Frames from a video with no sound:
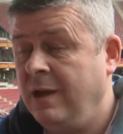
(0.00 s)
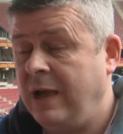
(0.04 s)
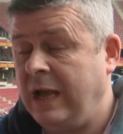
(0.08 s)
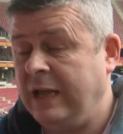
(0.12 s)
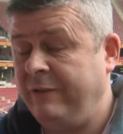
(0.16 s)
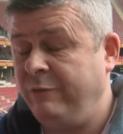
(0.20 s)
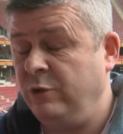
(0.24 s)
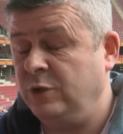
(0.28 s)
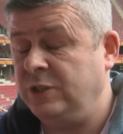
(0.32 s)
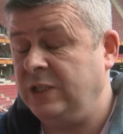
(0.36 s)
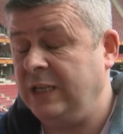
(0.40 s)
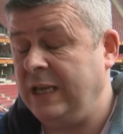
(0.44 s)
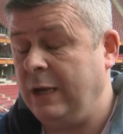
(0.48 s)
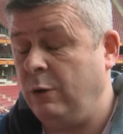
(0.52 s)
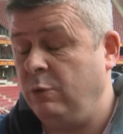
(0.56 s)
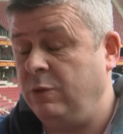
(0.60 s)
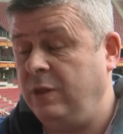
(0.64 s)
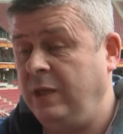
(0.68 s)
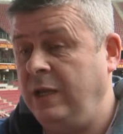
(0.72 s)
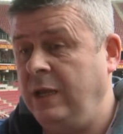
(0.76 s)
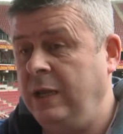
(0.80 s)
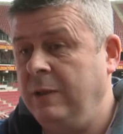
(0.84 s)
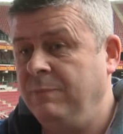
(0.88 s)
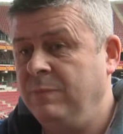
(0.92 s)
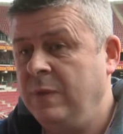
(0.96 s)
and we see how
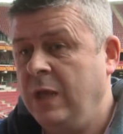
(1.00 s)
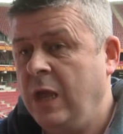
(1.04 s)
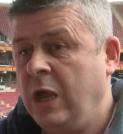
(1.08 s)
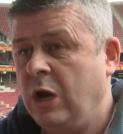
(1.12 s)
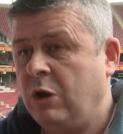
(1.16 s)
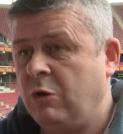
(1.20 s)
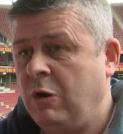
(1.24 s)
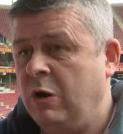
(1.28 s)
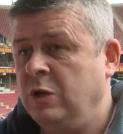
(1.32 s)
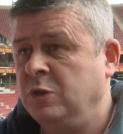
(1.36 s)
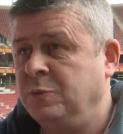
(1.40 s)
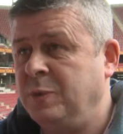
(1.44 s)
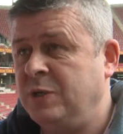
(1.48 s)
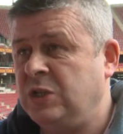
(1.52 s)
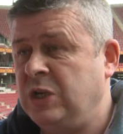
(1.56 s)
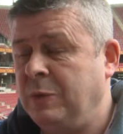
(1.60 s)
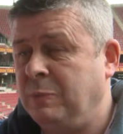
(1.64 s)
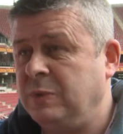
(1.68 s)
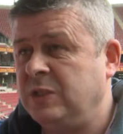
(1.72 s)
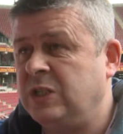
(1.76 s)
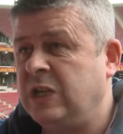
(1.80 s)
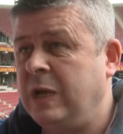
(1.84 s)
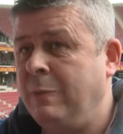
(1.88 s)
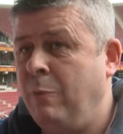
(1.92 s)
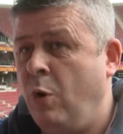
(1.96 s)
the groundsmanship
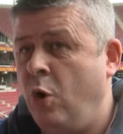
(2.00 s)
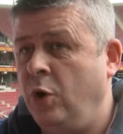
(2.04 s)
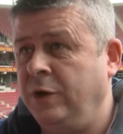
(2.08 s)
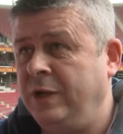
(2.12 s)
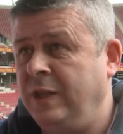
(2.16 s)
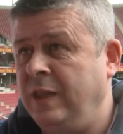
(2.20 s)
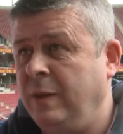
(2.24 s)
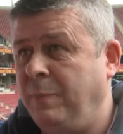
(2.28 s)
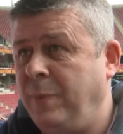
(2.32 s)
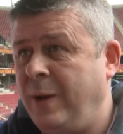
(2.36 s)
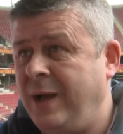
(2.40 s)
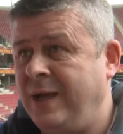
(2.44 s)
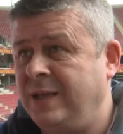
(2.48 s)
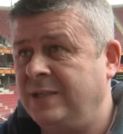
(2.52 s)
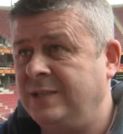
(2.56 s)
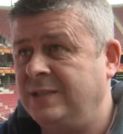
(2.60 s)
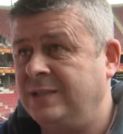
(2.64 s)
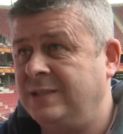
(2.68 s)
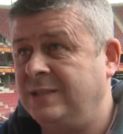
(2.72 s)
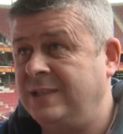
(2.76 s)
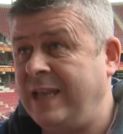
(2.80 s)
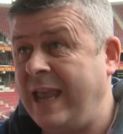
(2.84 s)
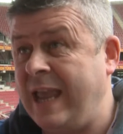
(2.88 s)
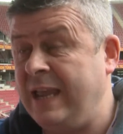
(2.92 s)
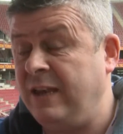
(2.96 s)
has come on in the
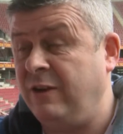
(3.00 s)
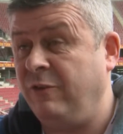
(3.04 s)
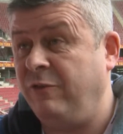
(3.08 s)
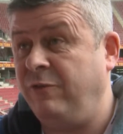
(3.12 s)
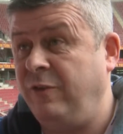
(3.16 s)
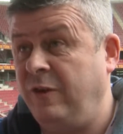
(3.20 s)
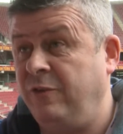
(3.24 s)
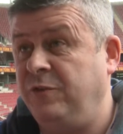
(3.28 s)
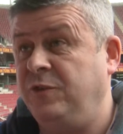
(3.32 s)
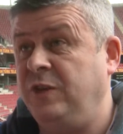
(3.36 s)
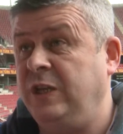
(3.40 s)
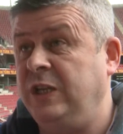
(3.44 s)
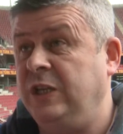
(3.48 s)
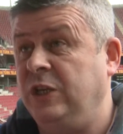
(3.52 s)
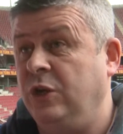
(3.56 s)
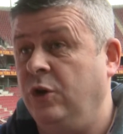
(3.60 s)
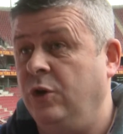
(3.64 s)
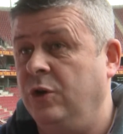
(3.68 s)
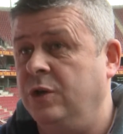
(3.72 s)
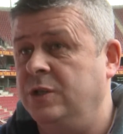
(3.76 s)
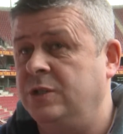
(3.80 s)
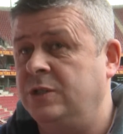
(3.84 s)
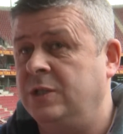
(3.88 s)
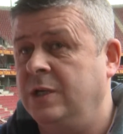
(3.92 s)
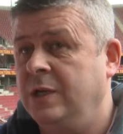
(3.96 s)
past 10 to 15
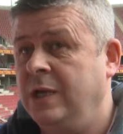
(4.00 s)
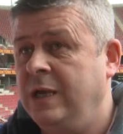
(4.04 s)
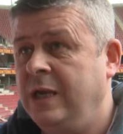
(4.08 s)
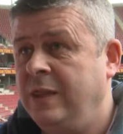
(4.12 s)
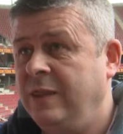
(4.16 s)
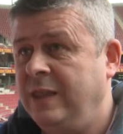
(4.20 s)
years.